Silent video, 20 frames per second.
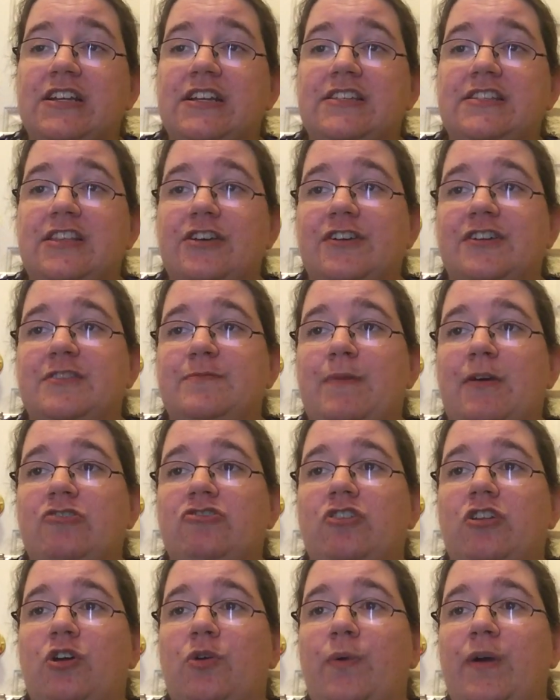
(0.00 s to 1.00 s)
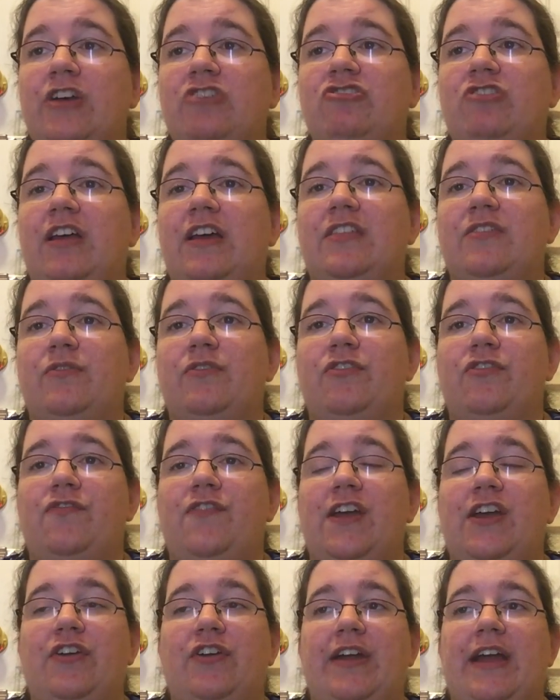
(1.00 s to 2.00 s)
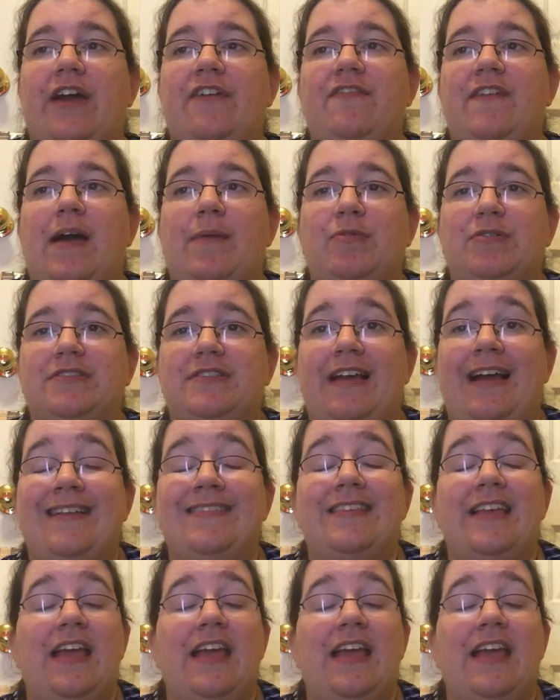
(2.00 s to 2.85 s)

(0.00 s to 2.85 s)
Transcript: Is there a special equation like there is for figuring out fabric size?